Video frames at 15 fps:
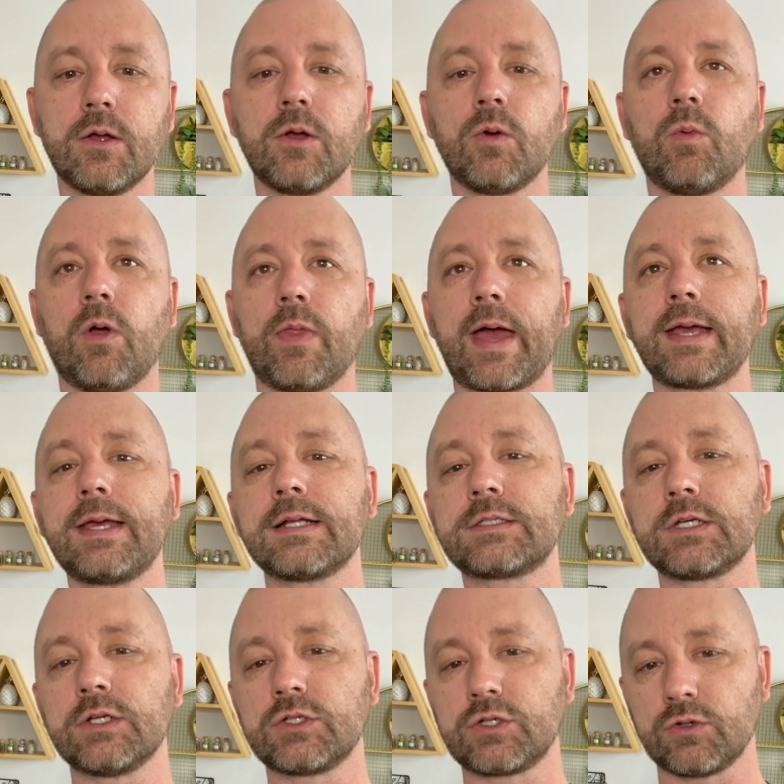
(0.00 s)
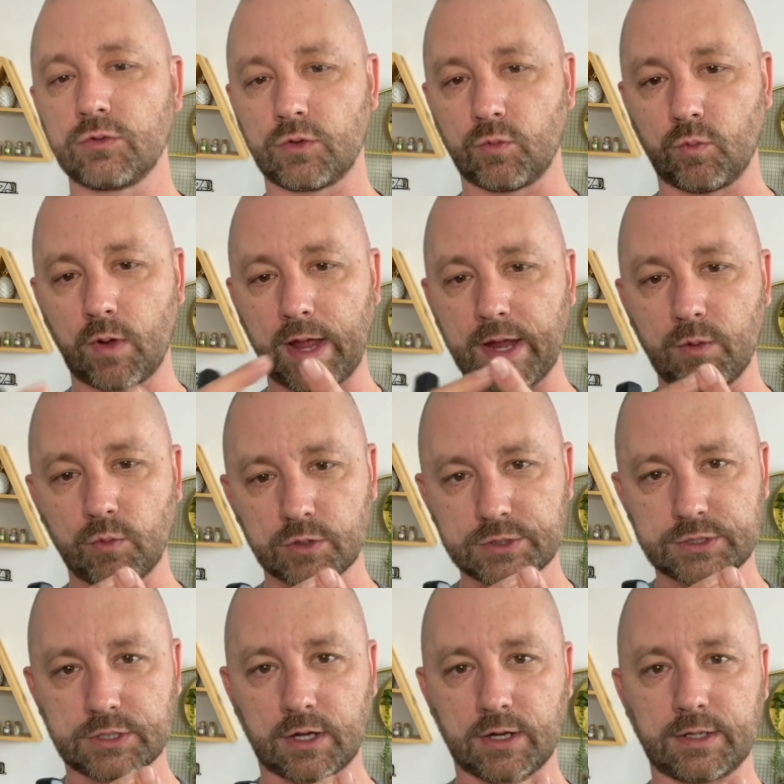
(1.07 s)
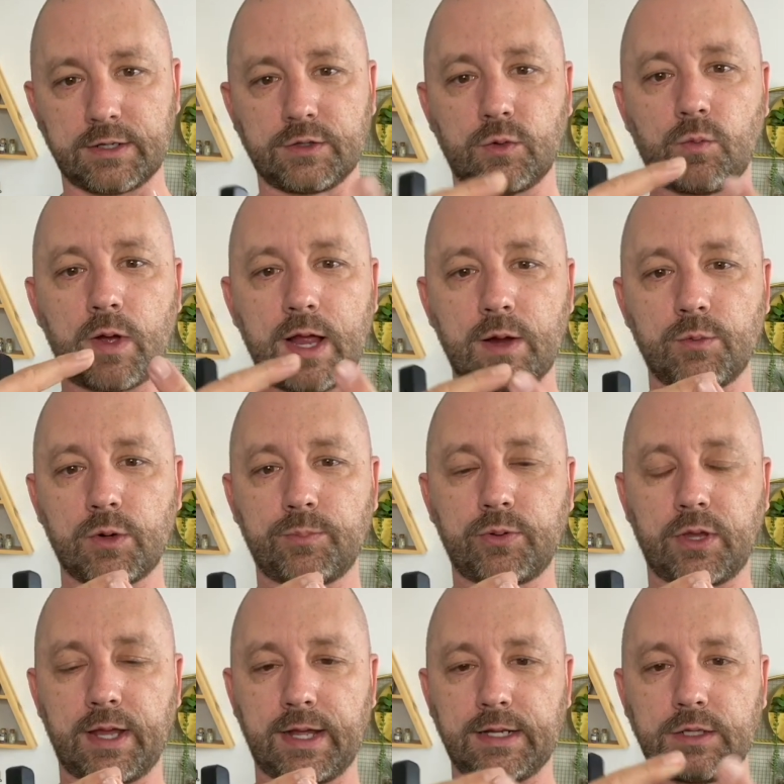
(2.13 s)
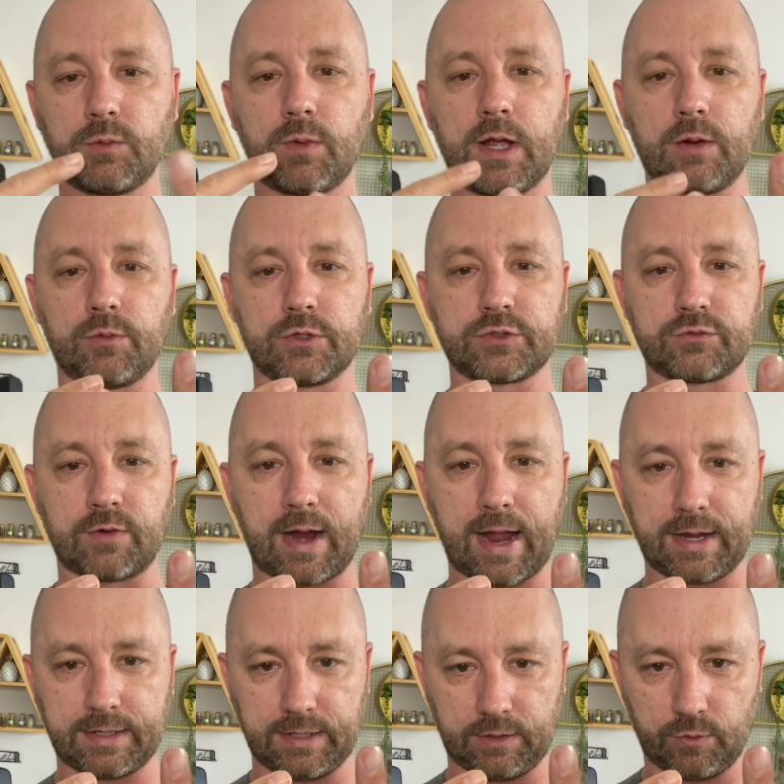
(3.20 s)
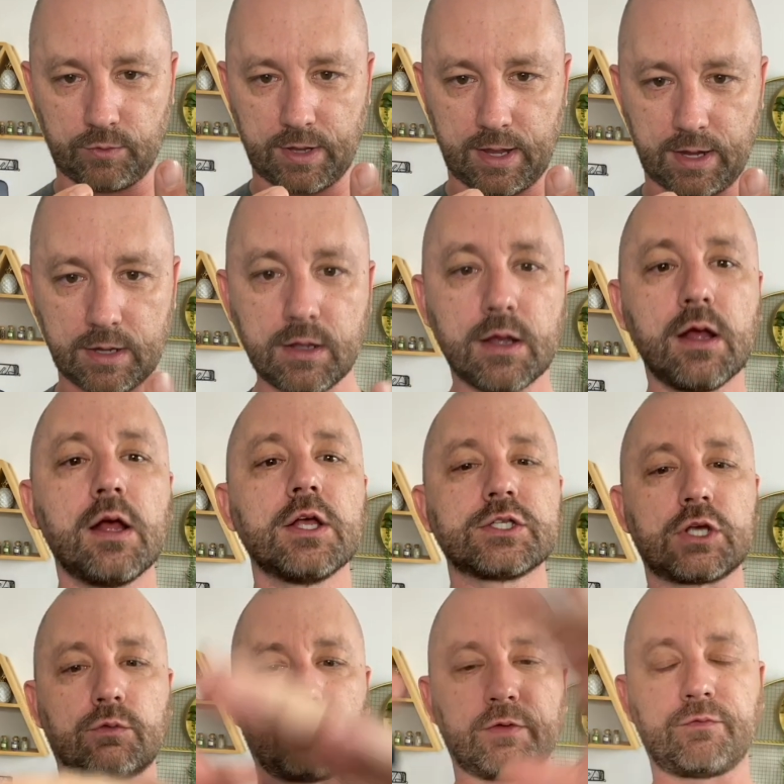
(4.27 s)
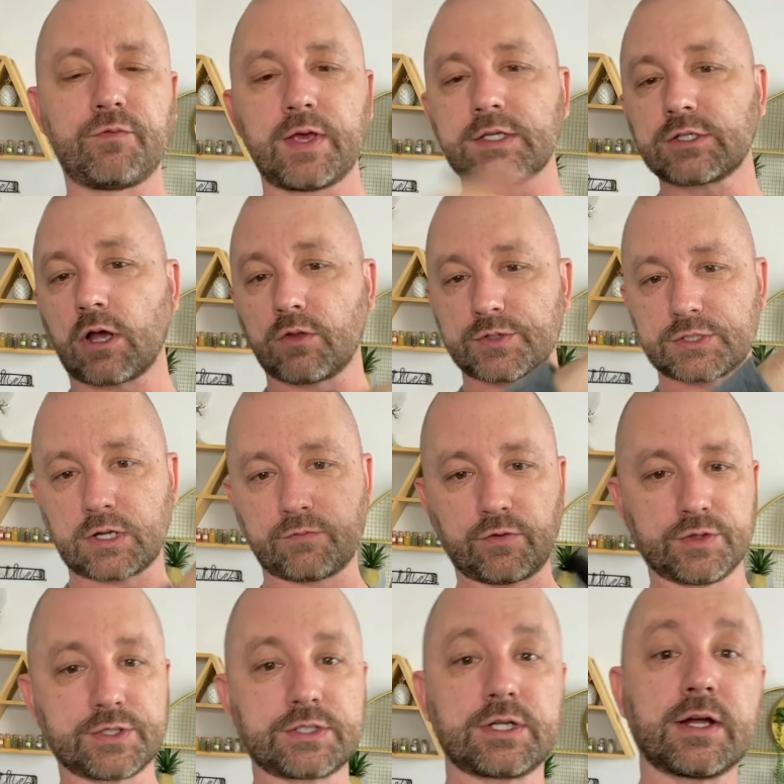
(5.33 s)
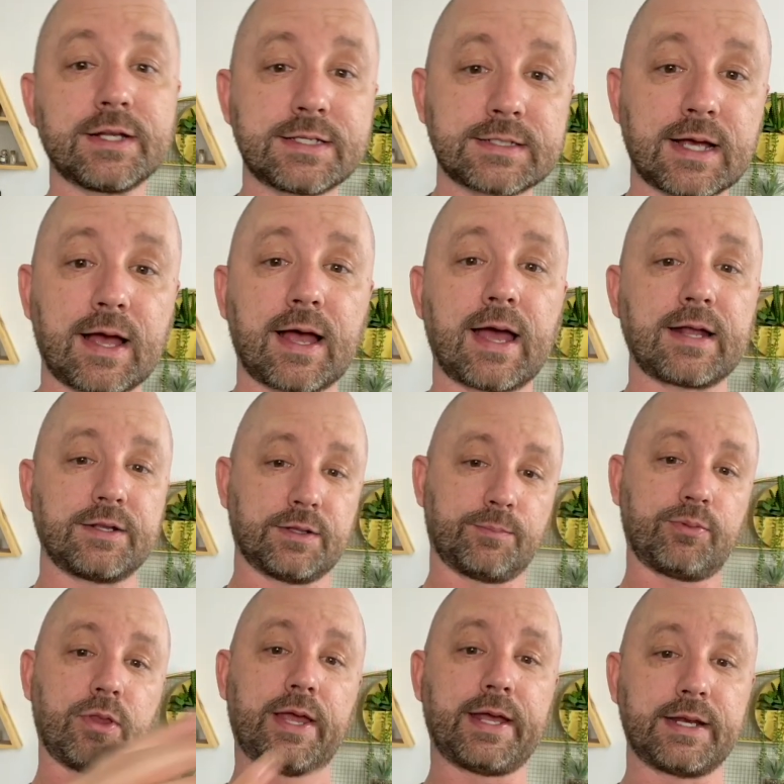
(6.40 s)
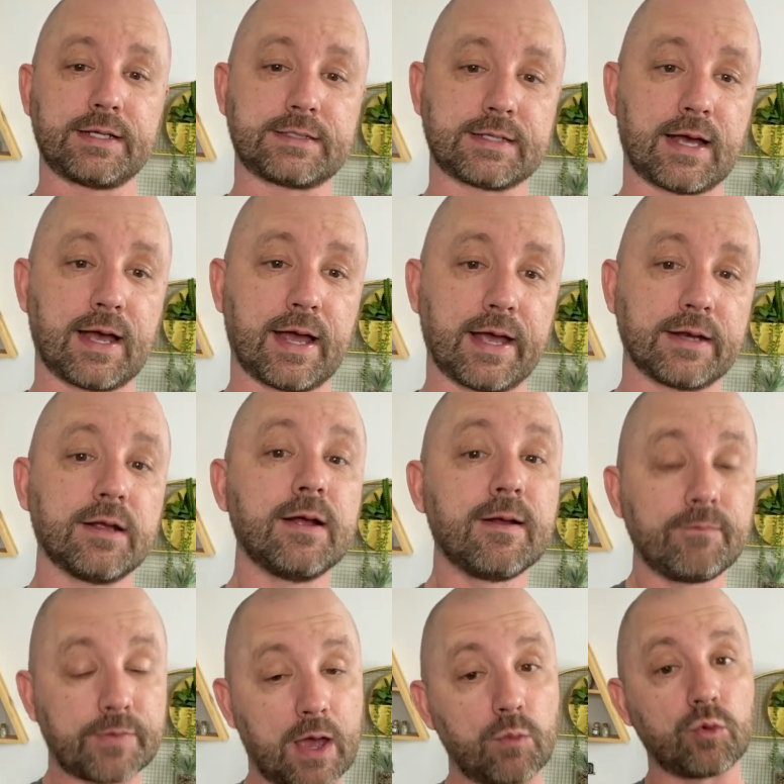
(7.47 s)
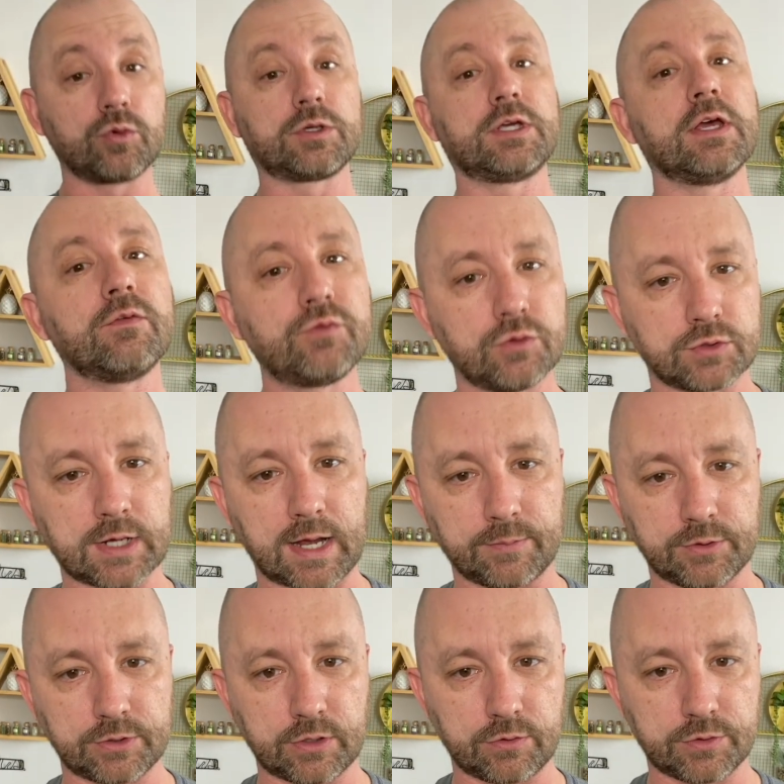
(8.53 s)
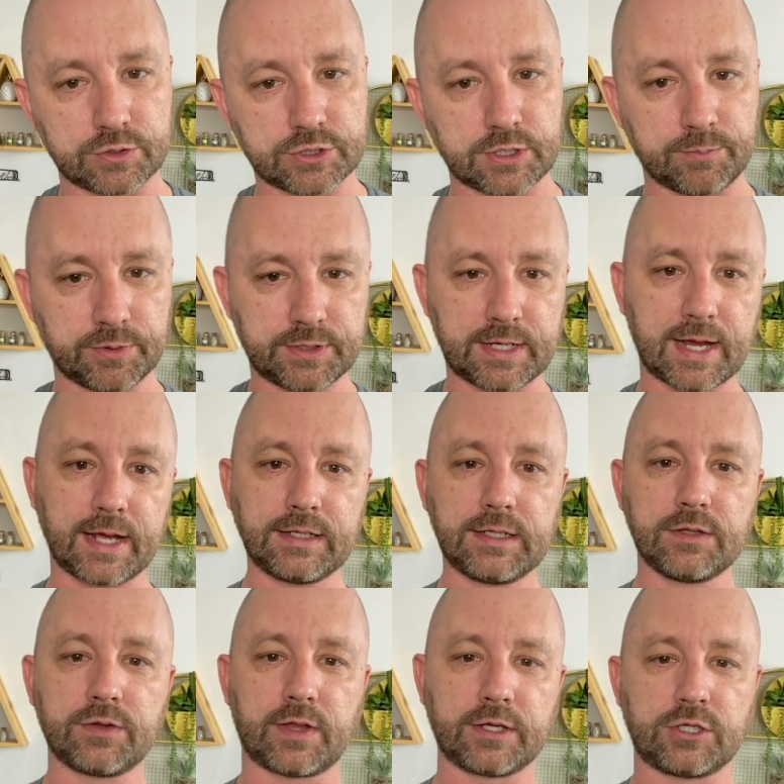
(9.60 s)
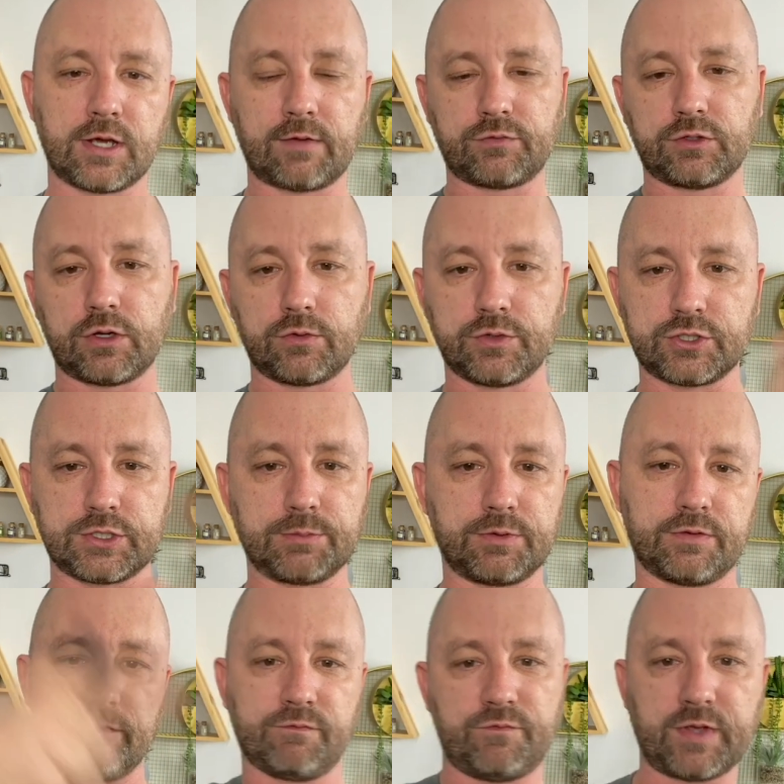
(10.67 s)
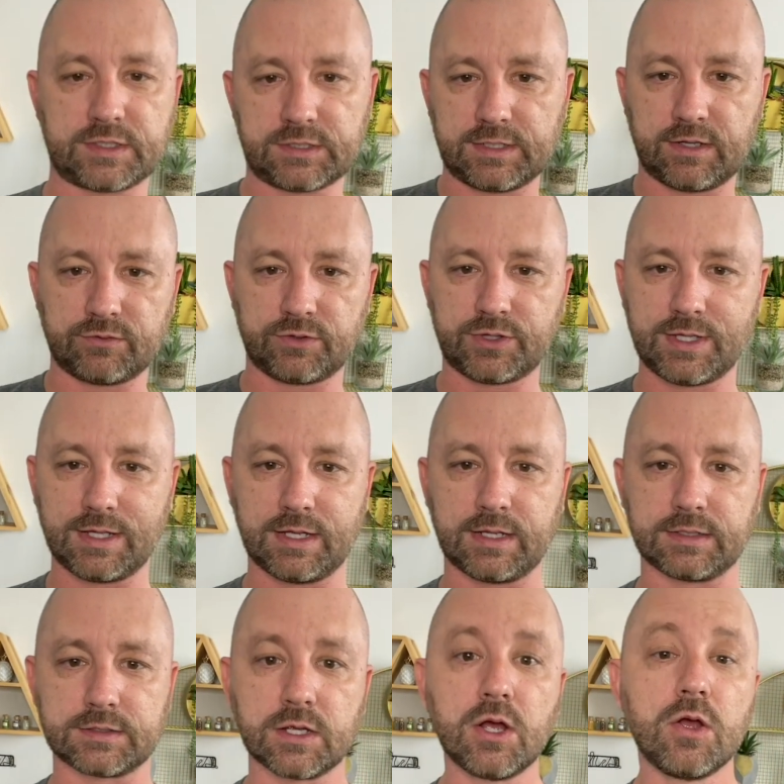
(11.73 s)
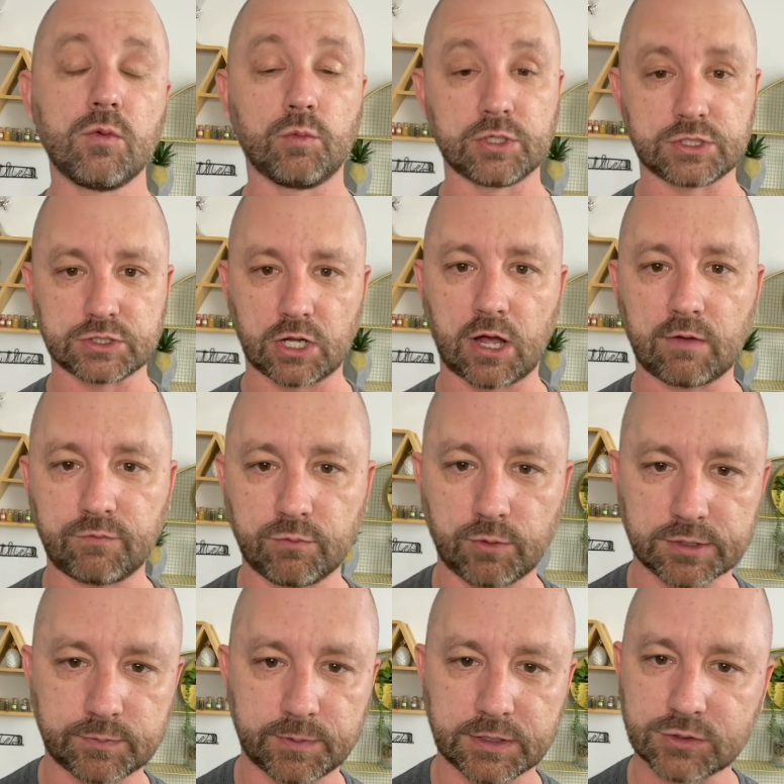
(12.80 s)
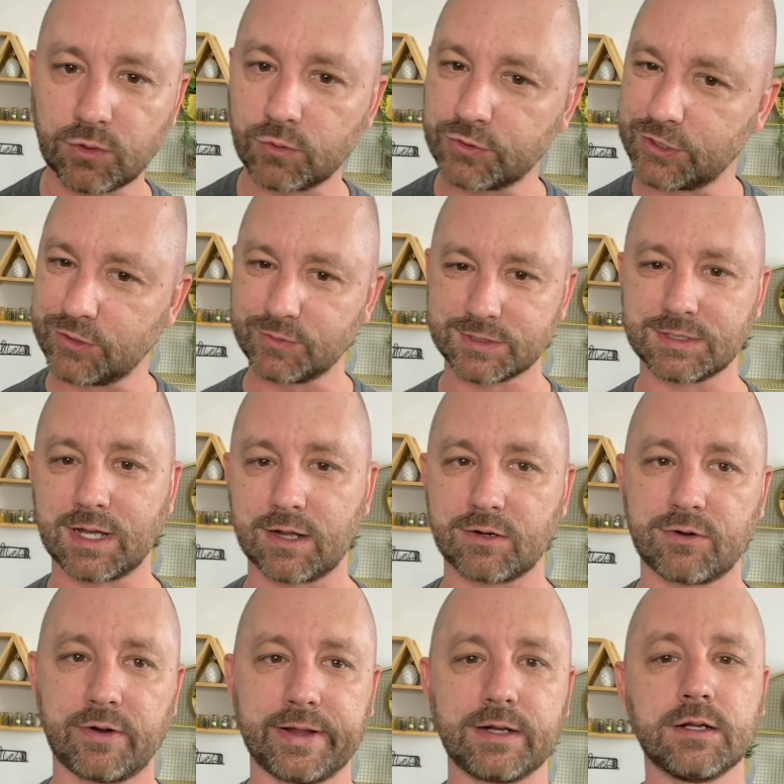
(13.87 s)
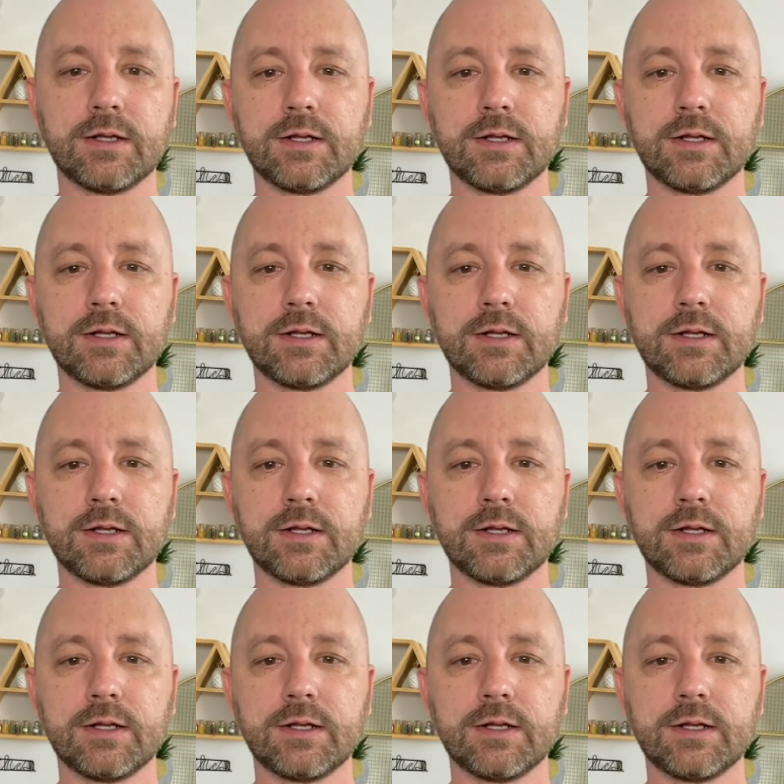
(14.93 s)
Well, that gets into the way we're studying, the way we're planning, the way we're tracking, okay? So if we fix all the stuff on the study side and the planning side, that will give you time to go to the gym. But the idea that like you have to go to the gym to then fix the other things, which is often what's being told to you, is not great.